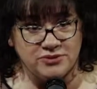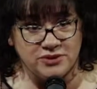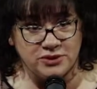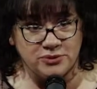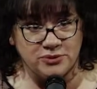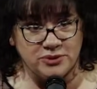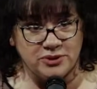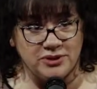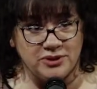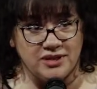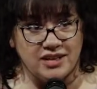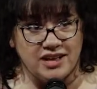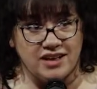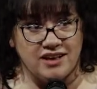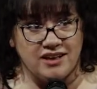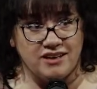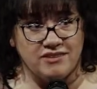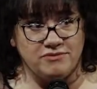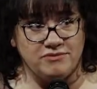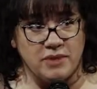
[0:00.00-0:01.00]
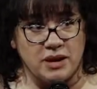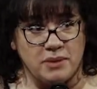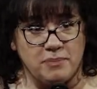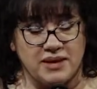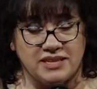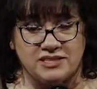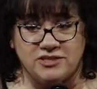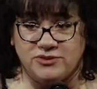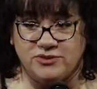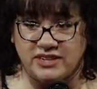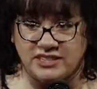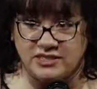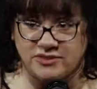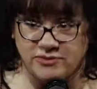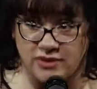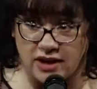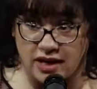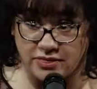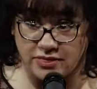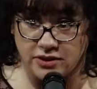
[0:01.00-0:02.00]
the funeral of my best
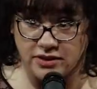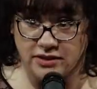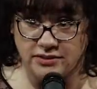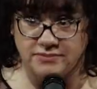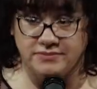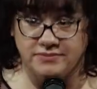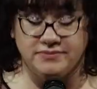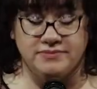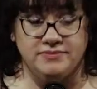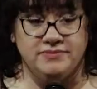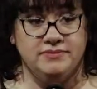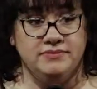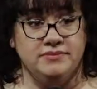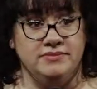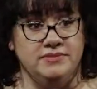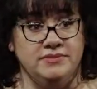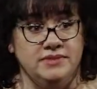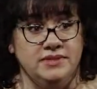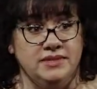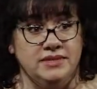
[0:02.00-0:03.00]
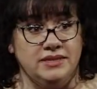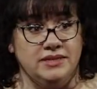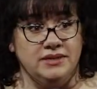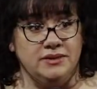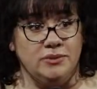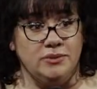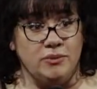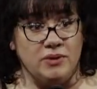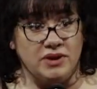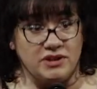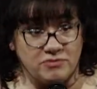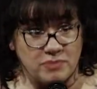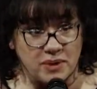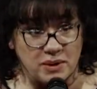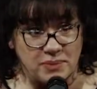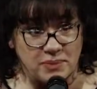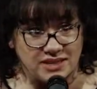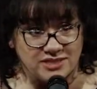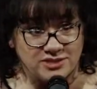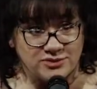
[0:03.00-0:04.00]
friend's father. One of
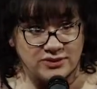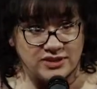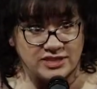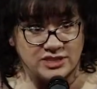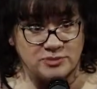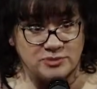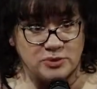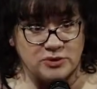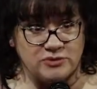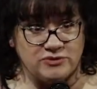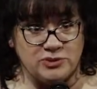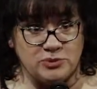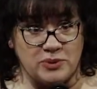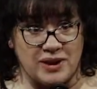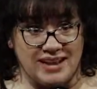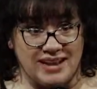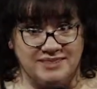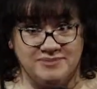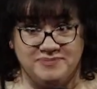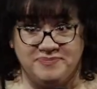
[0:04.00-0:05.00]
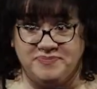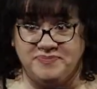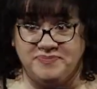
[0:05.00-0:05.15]
my best friends moved away.